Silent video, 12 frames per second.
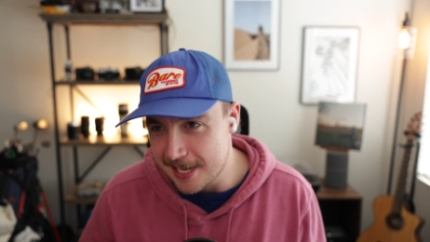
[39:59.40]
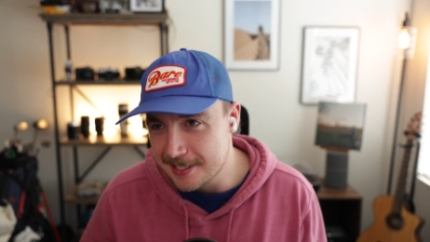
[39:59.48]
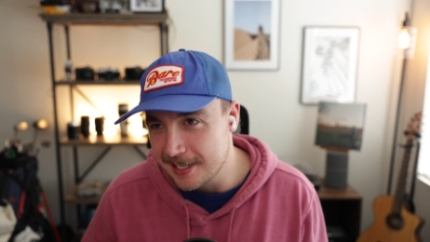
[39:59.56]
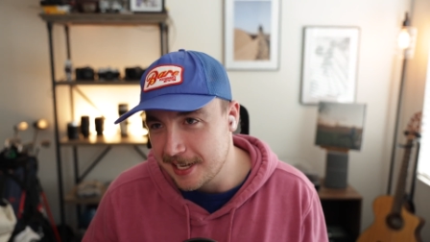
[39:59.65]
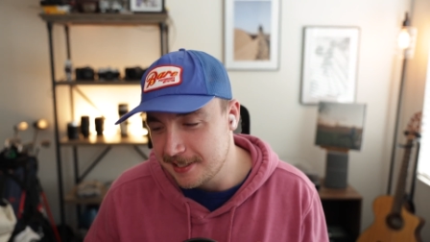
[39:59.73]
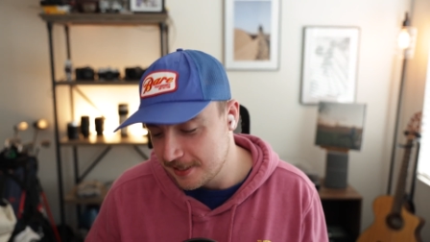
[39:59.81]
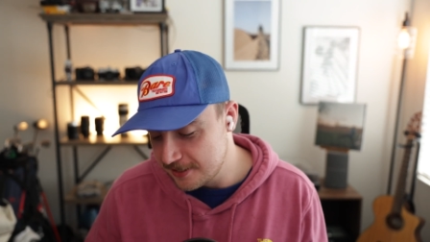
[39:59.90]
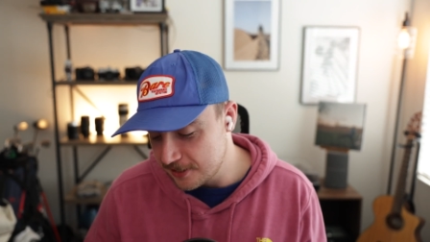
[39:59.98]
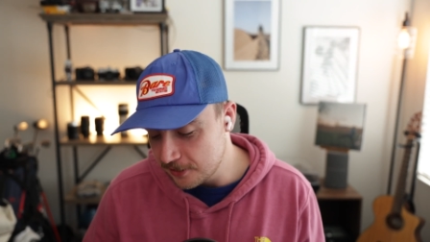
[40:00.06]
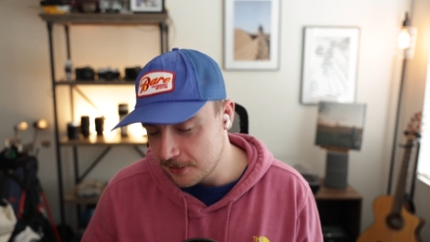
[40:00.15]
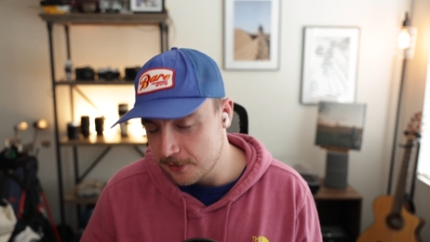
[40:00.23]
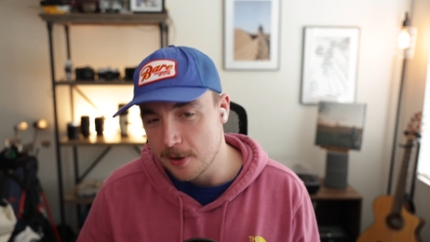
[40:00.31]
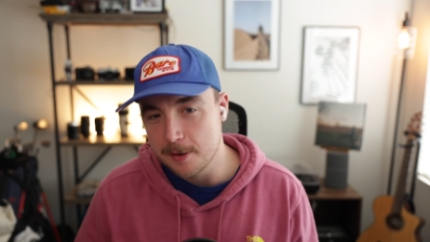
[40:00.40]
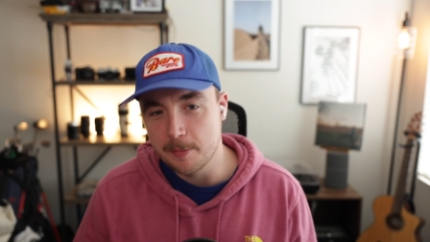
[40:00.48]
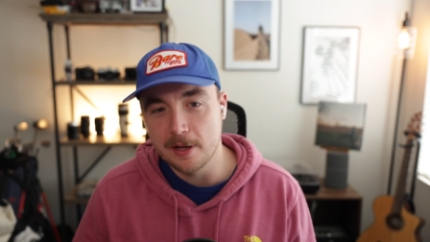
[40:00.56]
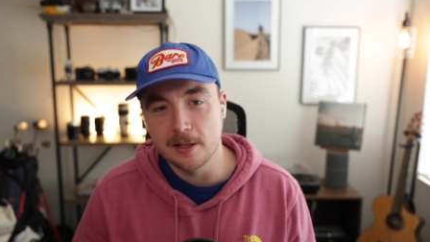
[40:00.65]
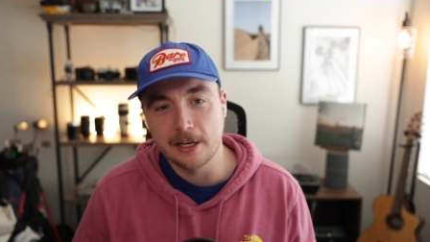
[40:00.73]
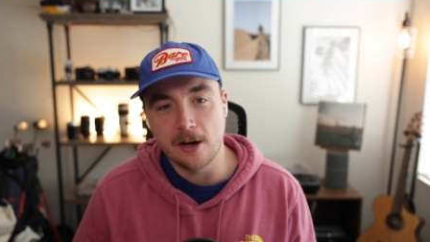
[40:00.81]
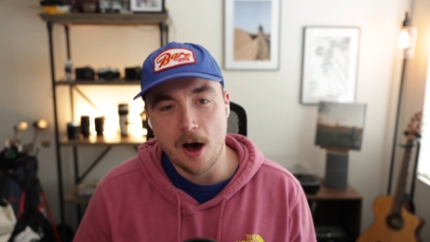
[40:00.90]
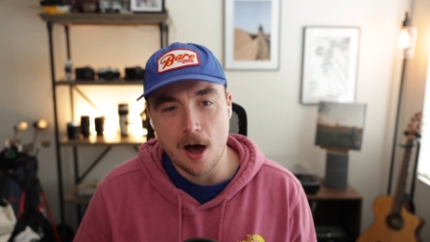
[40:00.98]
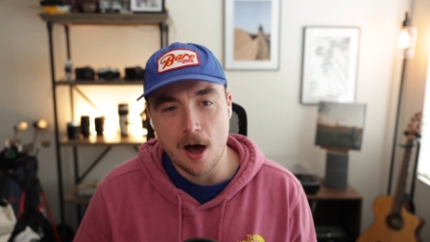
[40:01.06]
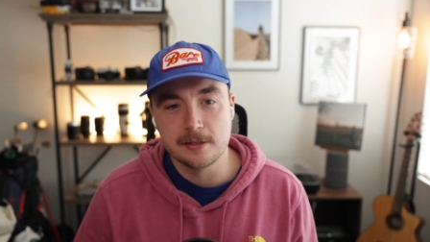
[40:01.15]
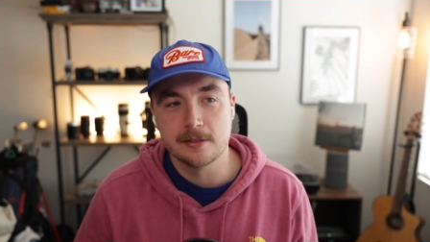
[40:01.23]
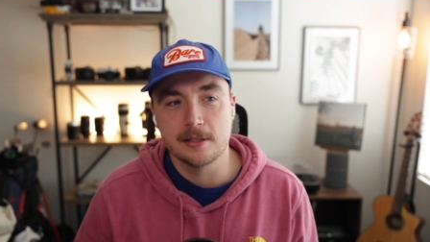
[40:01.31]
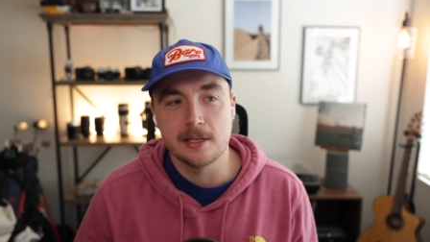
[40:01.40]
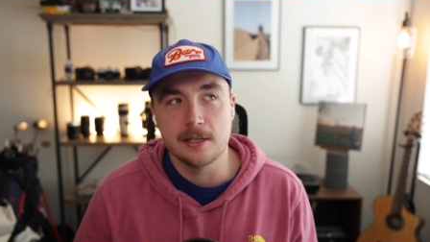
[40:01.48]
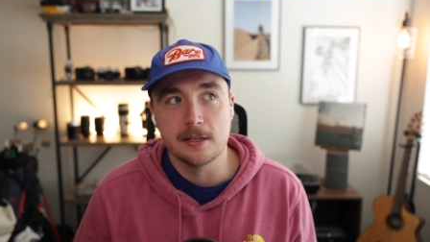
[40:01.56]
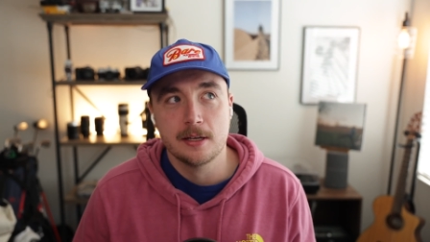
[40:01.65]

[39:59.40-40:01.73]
it's a silly one, but like honestly,